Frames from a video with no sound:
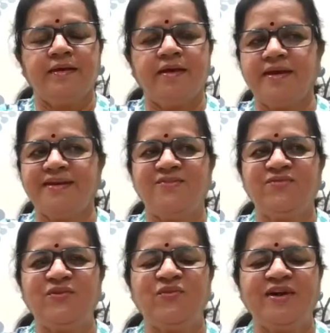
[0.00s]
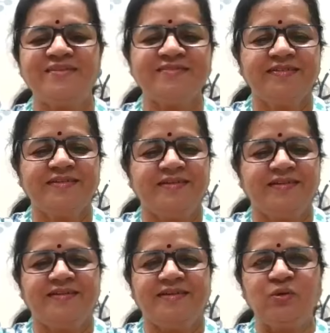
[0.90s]
Hi everyone,
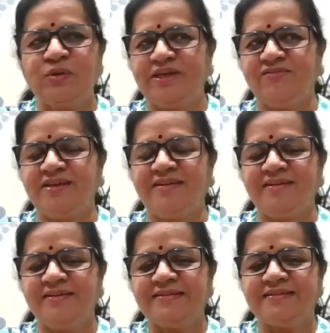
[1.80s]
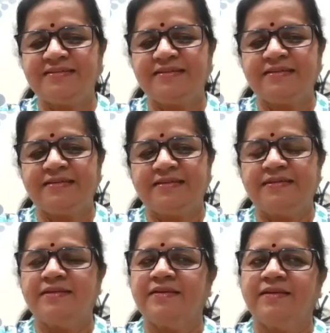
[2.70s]
good evening
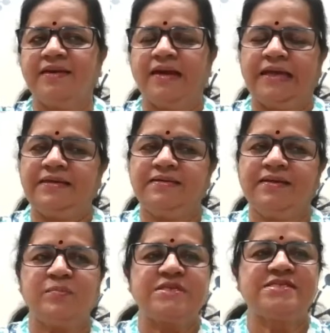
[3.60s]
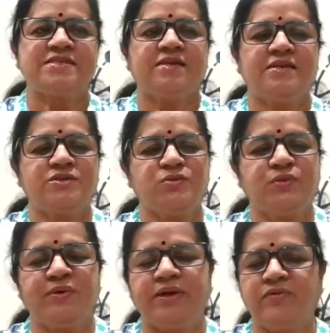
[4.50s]
and namaste
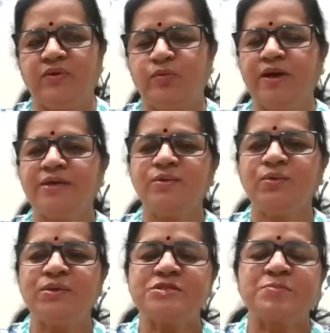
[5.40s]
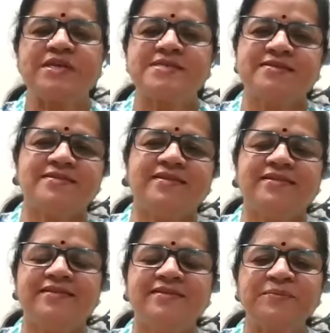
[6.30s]
to everyone who is present
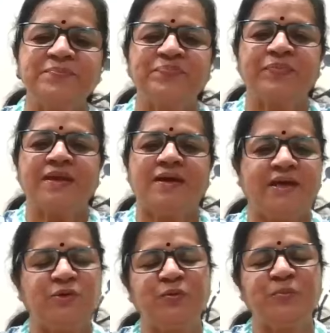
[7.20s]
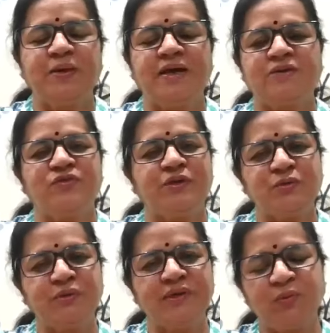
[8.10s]
here. I hope all of you are
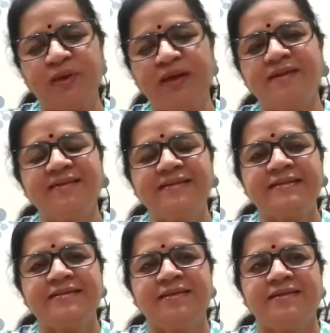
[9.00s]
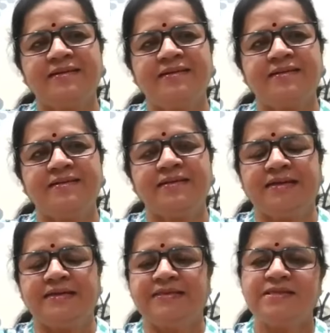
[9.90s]
doing well.
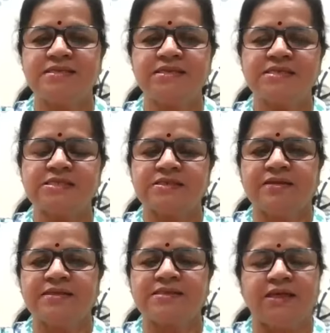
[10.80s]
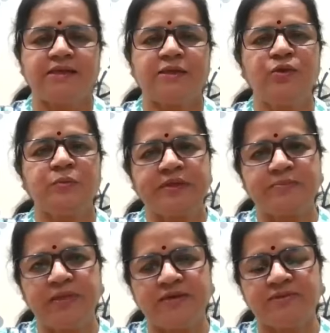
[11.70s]
This is Setaluri
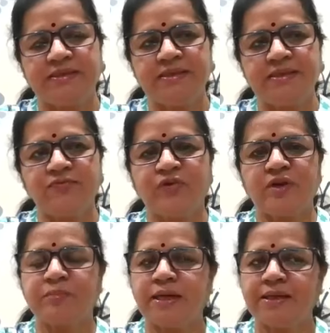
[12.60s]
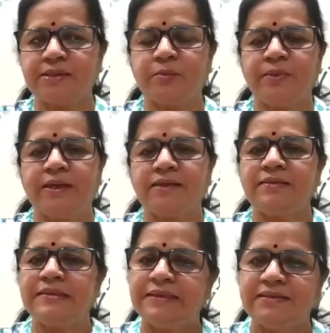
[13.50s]
Padmavathi from
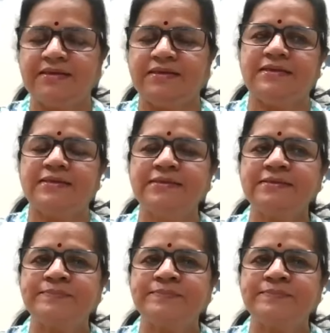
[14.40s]
Hyderabad, India.